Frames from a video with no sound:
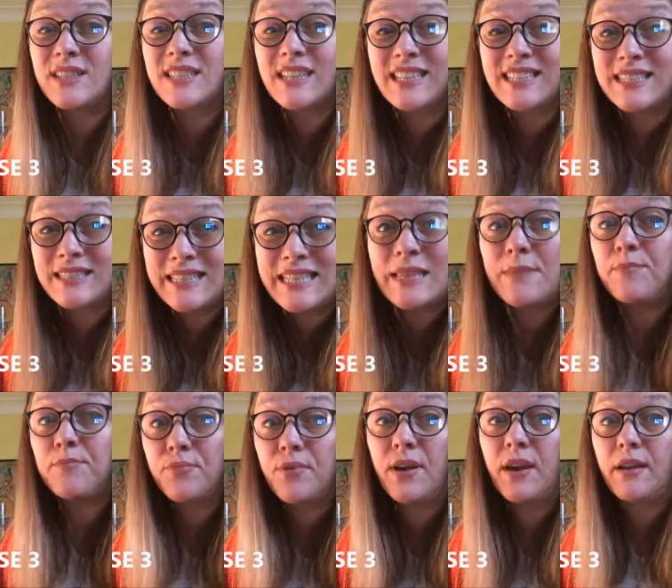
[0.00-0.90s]
you take a
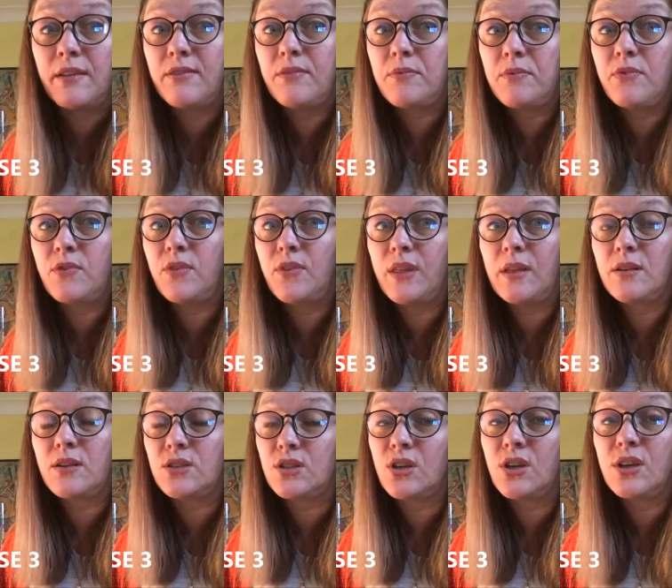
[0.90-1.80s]
deep breath before that
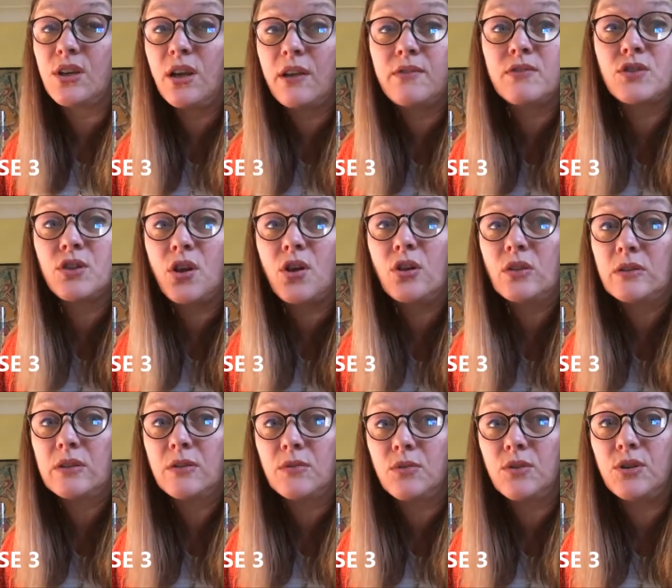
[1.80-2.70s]
because you're going to have to
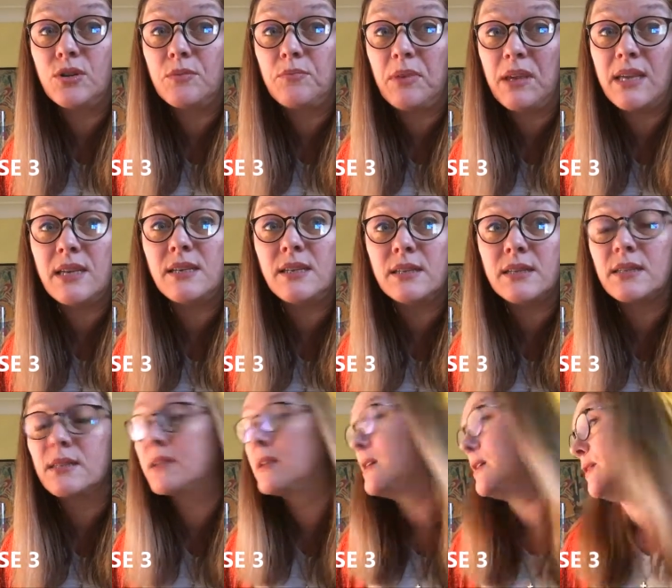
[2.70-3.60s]
hold the word
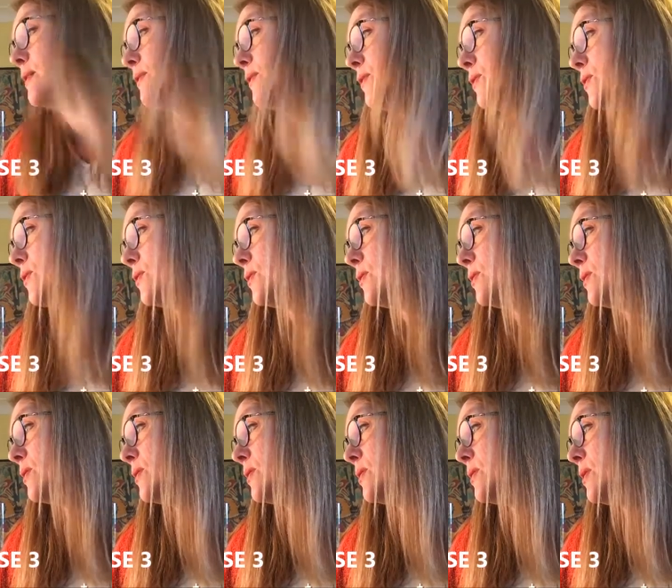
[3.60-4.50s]
peace
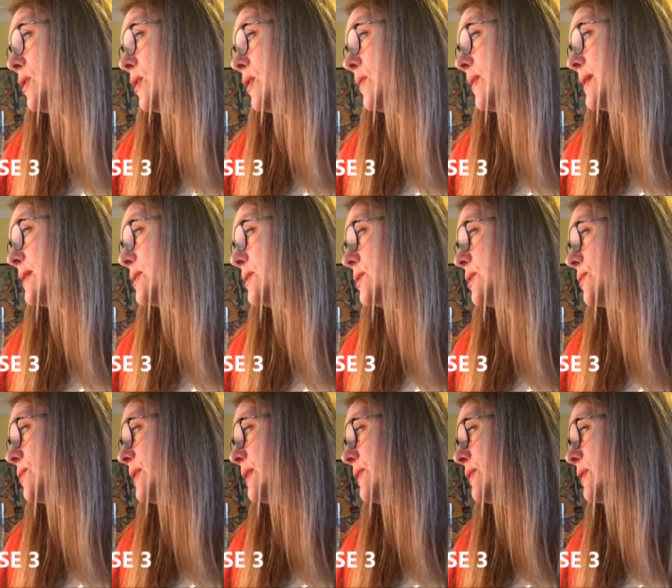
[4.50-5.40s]
for one, two,
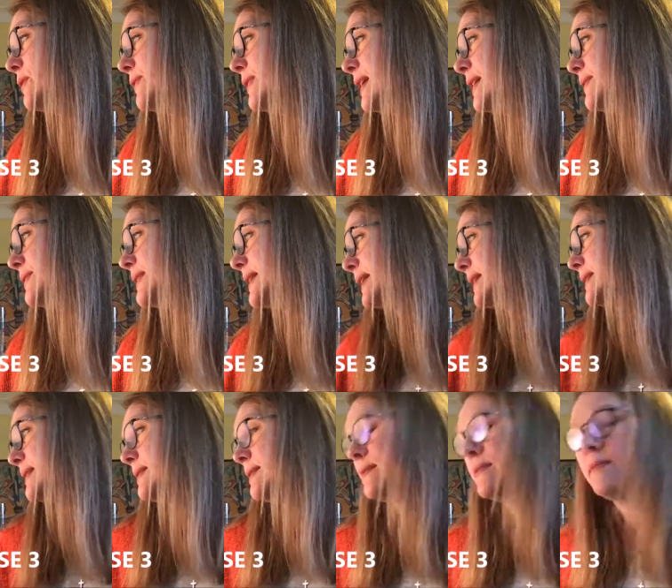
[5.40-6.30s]
three, four, five,
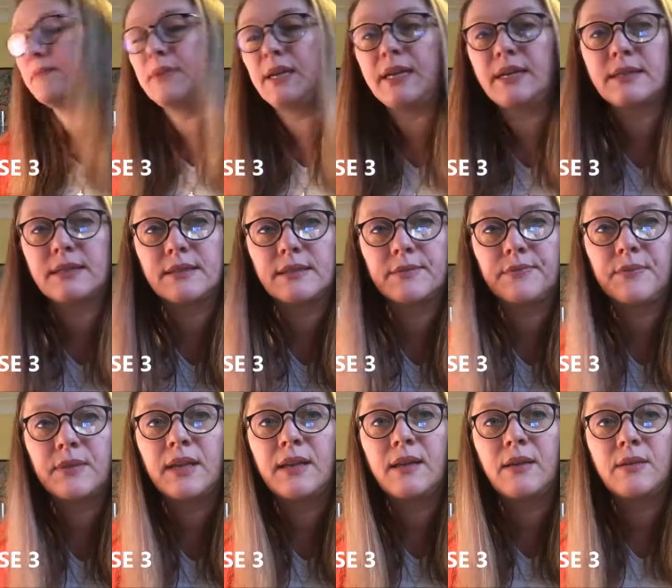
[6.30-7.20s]
six beats.
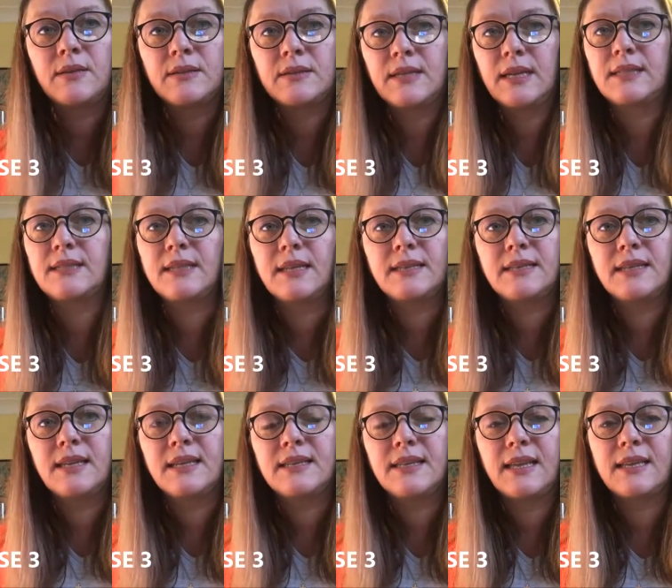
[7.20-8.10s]
Da, da,
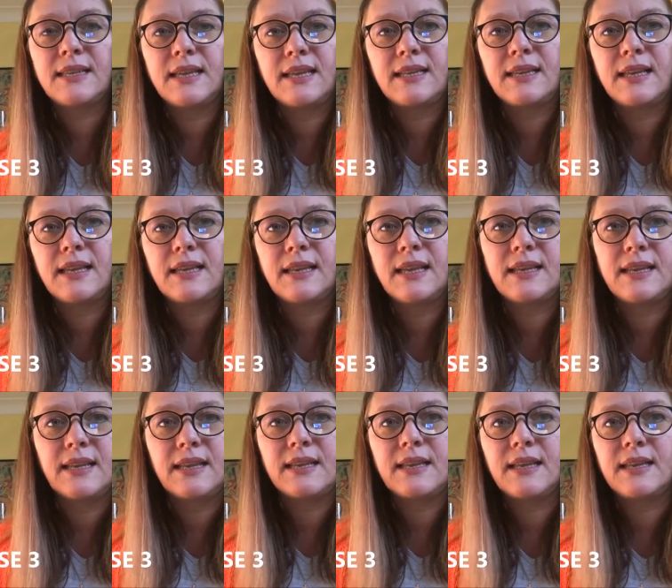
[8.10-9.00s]
da, da, da, da, da,
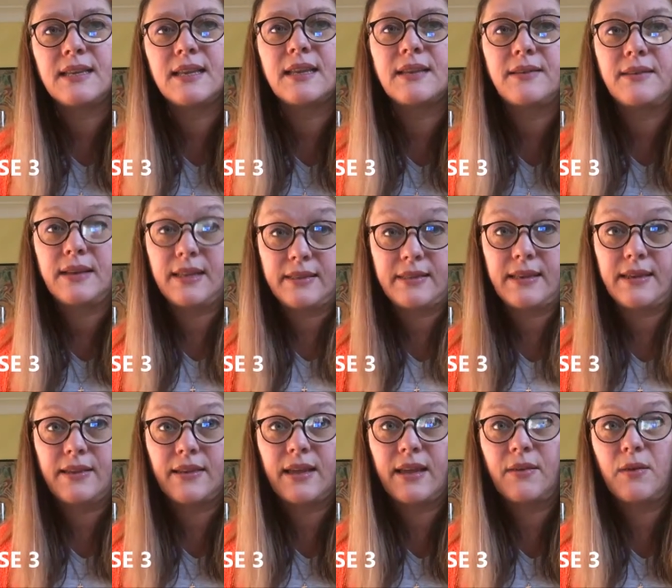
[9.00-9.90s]
da, da, like
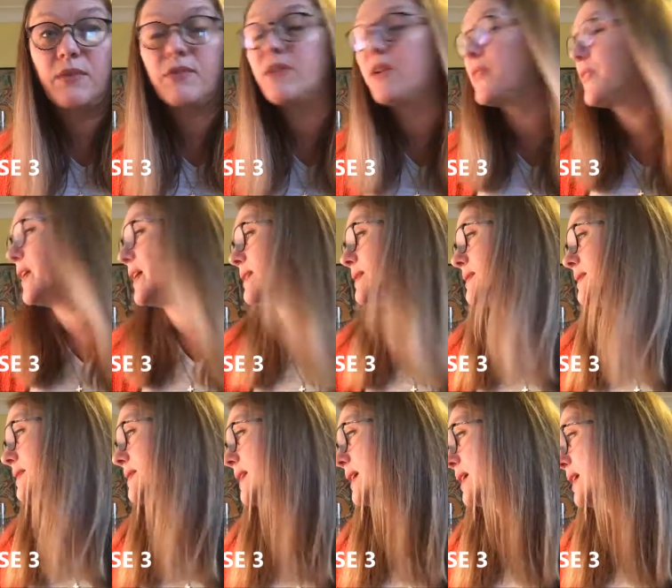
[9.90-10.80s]
that. Okay, we've got that
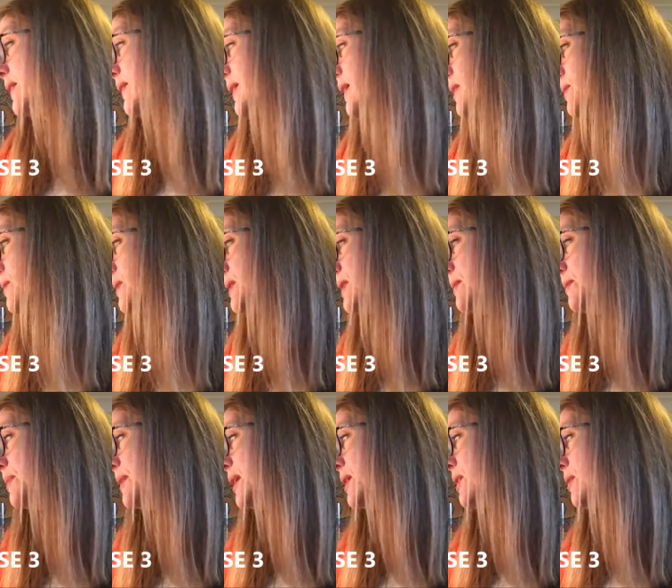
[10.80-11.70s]
thing going on in the
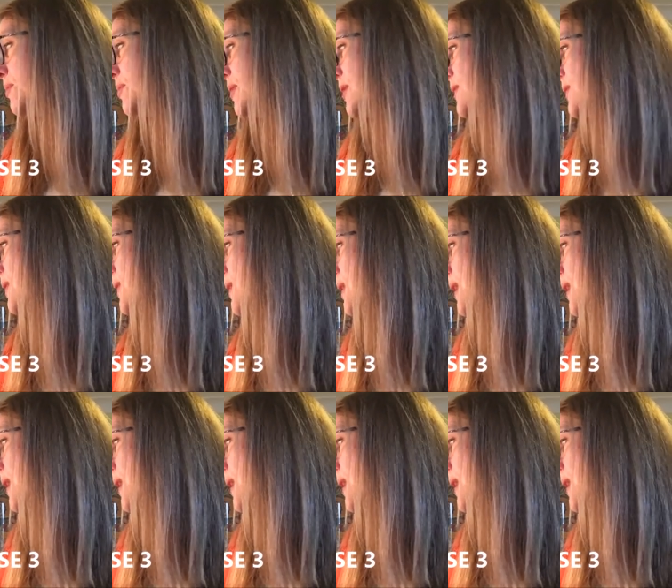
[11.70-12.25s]
piano part.